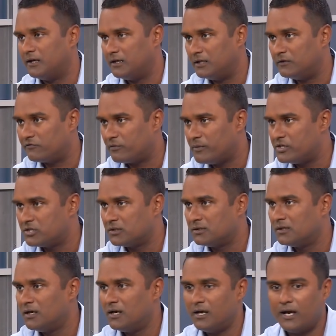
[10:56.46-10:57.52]

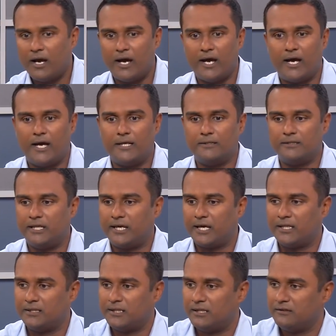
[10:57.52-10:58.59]
information, and they
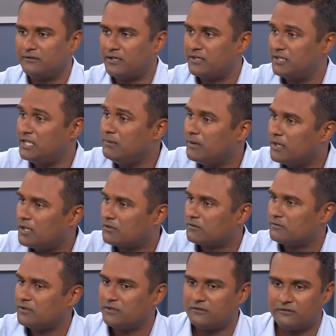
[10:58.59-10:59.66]
can then send an email out
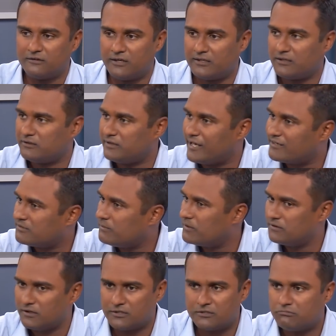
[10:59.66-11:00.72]
of this, send a text
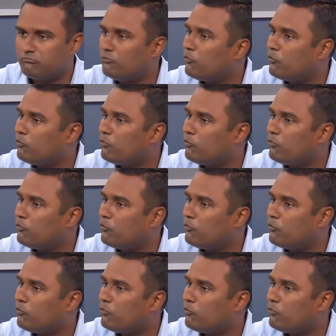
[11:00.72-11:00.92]
message,